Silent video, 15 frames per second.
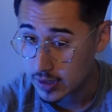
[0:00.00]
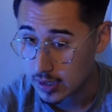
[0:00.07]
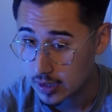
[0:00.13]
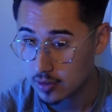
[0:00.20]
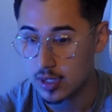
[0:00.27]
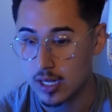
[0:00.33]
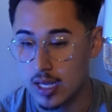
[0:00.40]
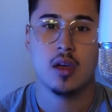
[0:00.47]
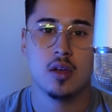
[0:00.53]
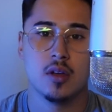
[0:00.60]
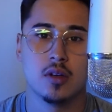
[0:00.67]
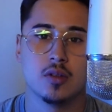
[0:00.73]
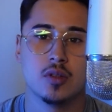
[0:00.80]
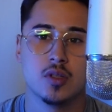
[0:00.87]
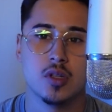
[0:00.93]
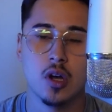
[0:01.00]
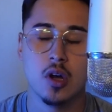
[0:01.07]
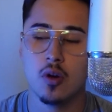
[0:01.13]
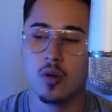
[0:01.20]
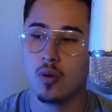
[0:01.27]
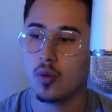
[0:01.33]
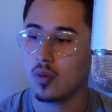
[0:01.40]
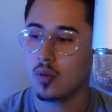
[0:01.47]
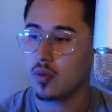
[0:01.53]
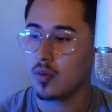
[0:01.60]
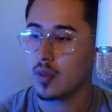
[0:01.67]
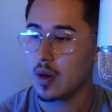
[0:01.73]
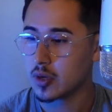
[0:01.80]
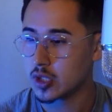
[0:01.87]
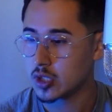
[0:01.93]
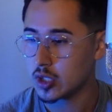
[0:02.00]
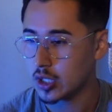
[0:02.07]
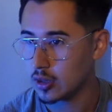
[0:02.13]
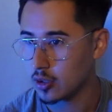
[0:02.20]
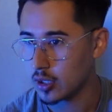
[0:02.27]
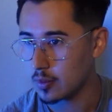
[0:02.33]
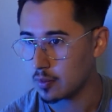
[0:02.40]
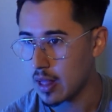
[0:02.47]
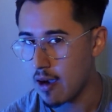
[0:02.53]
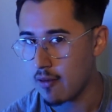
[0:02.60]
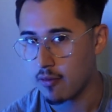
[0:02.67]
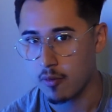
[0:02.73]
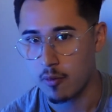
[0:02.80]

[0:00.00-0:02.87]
day. So their machine learning platform,